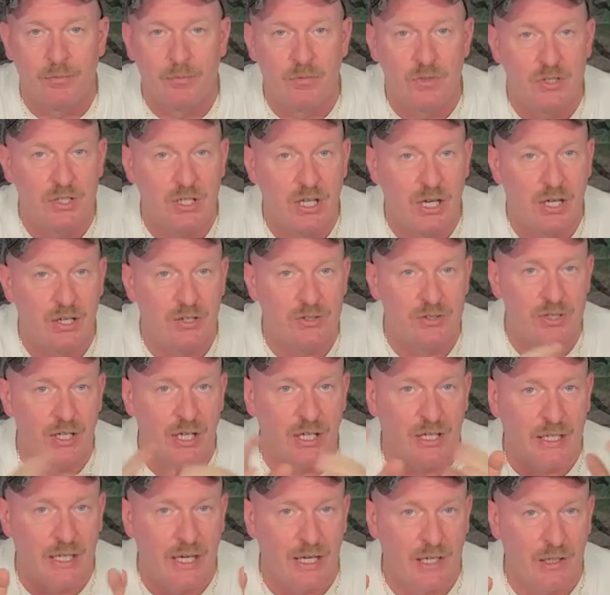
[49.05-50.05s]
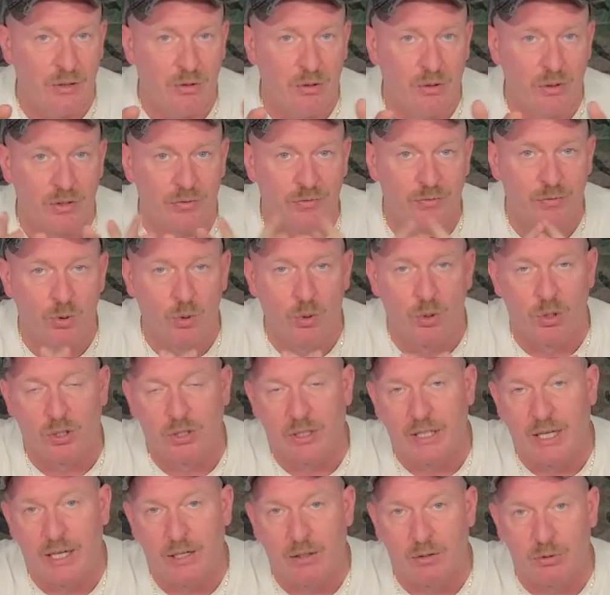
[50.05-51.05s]
say it's a category 4,
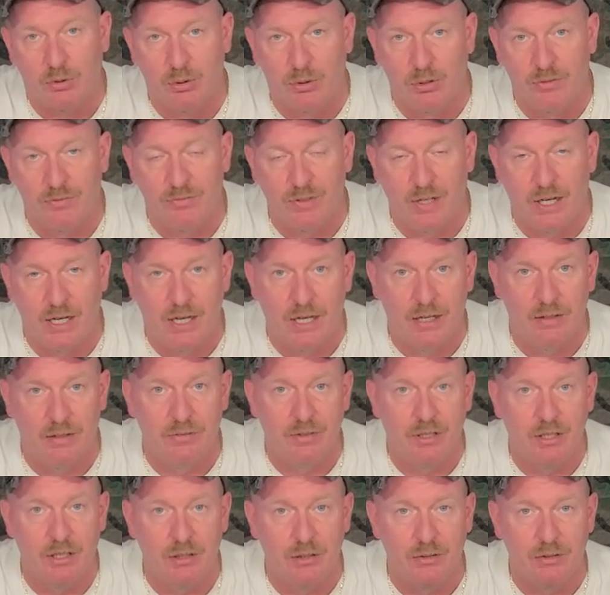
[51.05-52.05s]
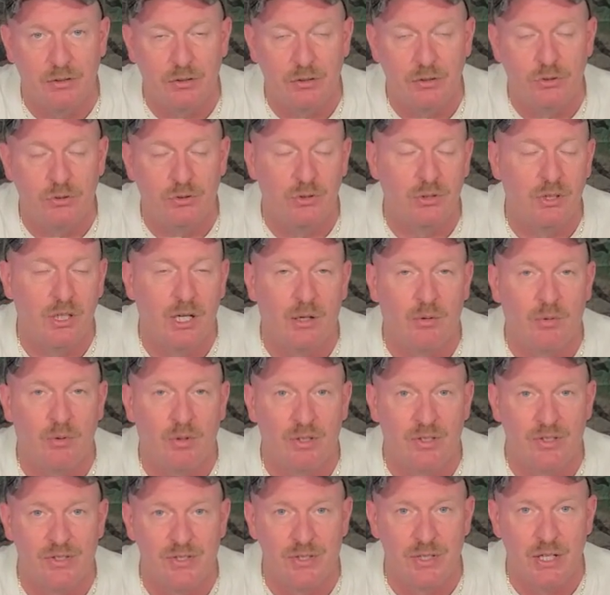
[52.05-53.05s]
category 5, and you do not
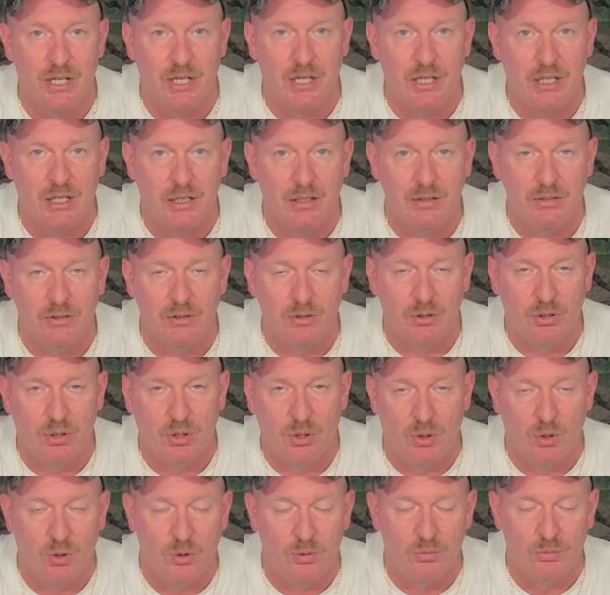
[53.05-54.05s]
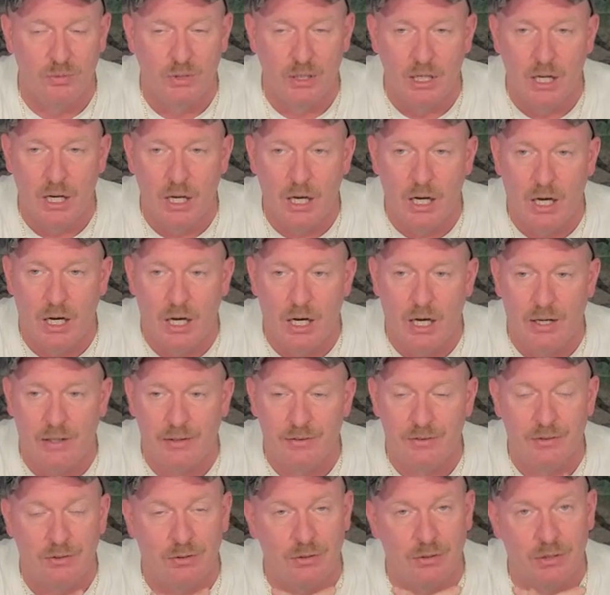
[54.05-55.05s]
want to stay in your home
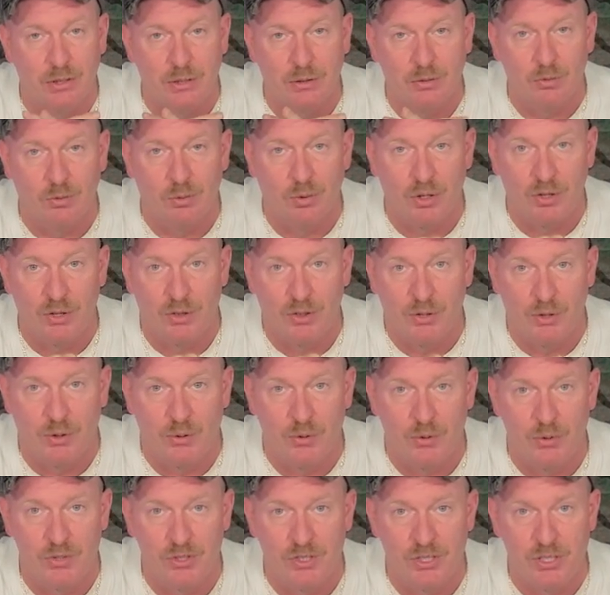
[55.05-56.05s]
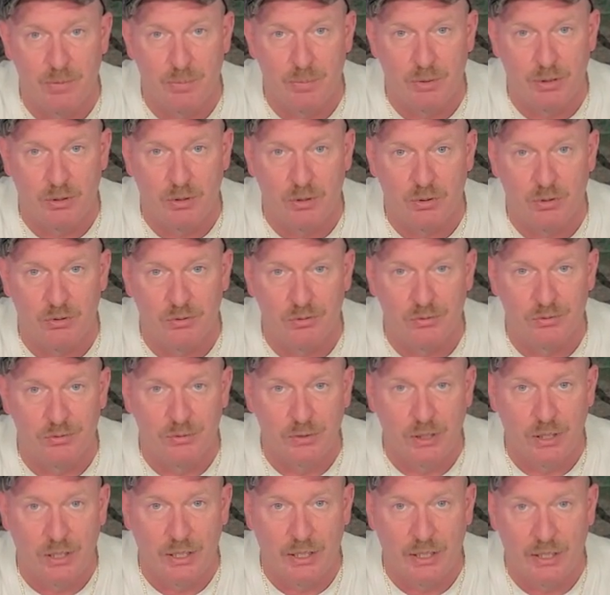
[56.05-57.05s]
during one of those typical
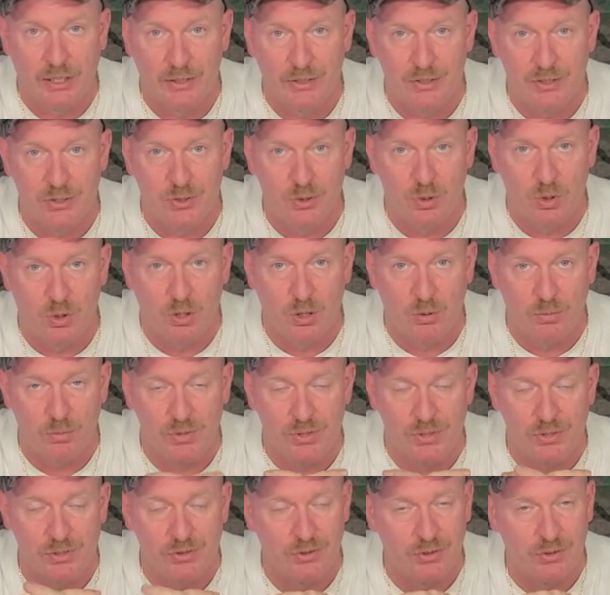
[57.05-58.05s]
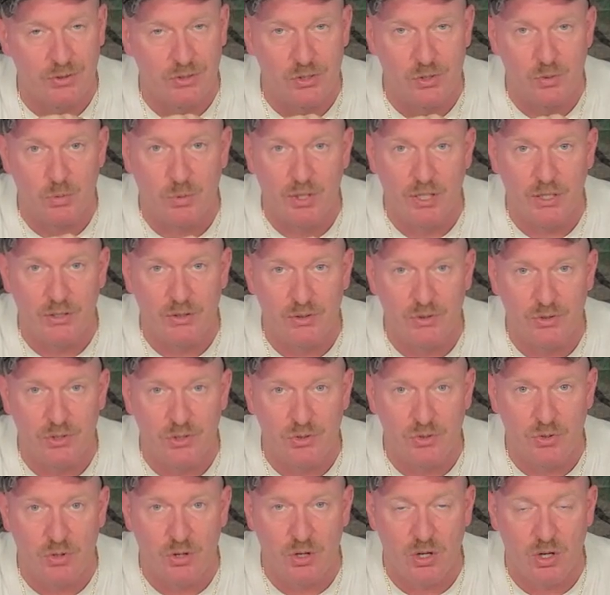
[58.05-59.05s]
storms. They're just way too
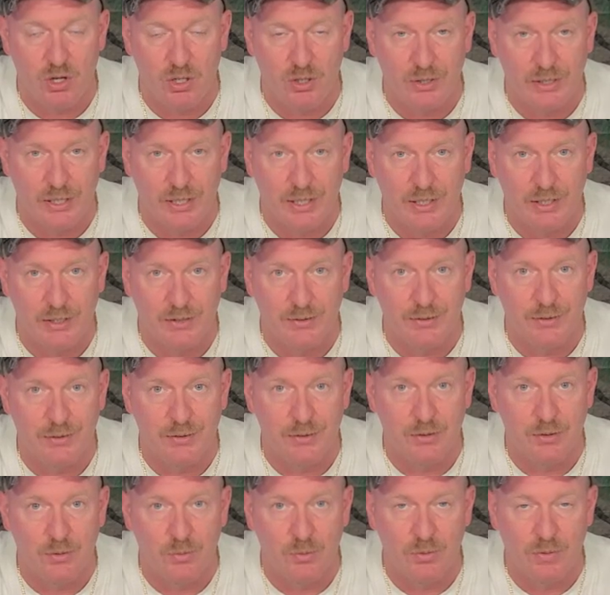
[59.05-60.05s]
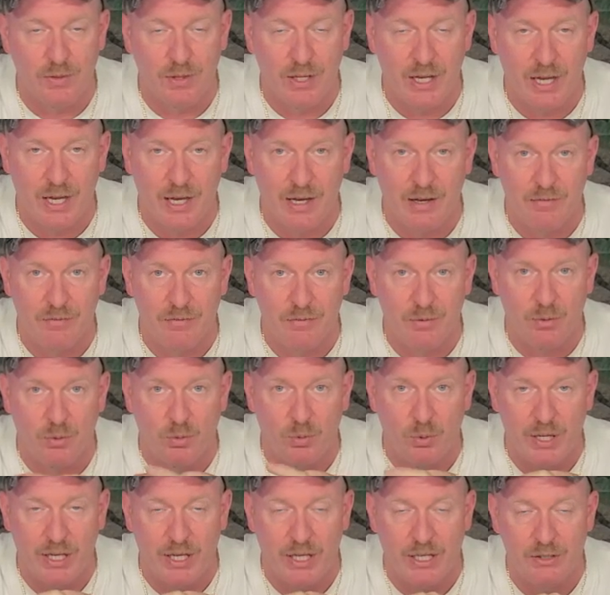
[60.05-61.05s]
strong and they have
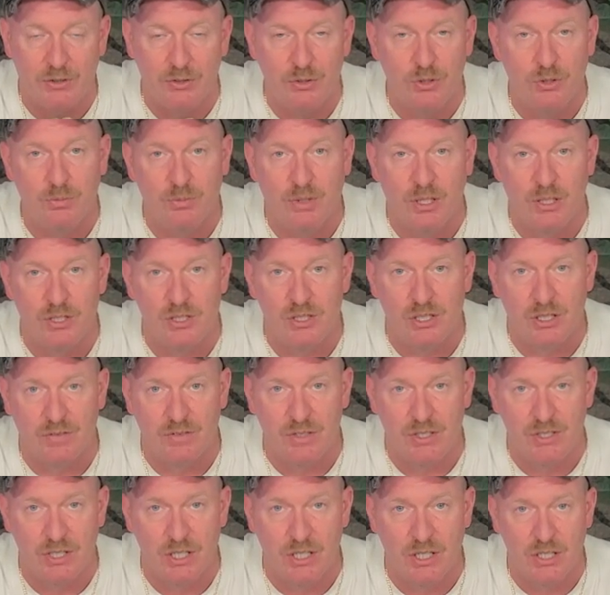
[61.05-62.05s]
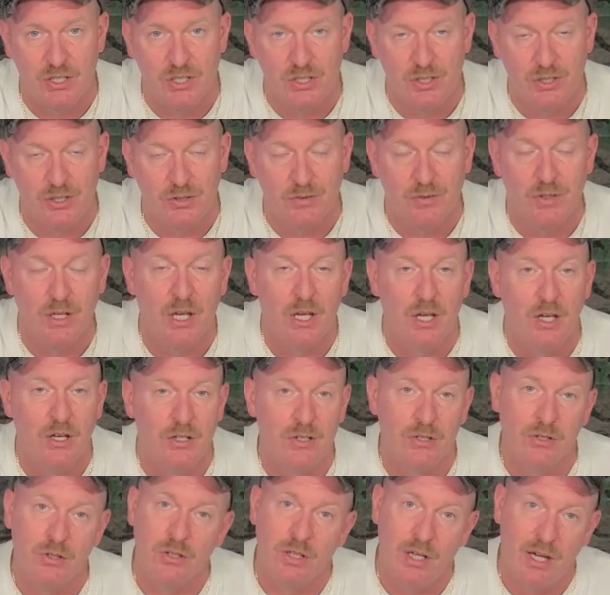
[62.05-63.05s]
way too much devastation.
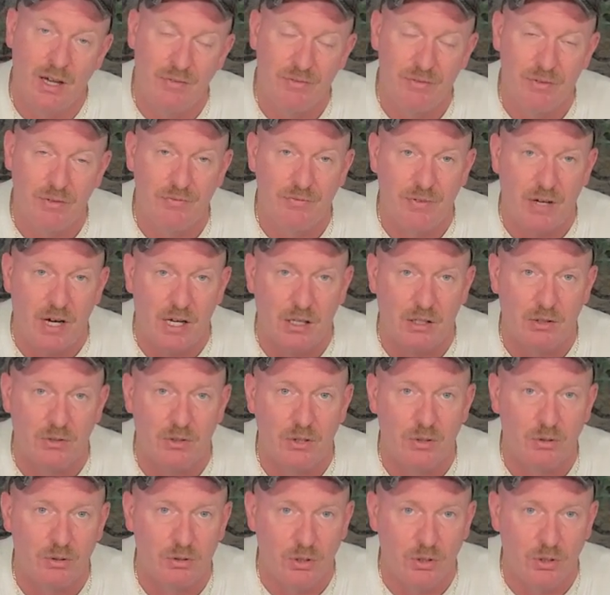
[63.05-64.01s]
So you have to follow your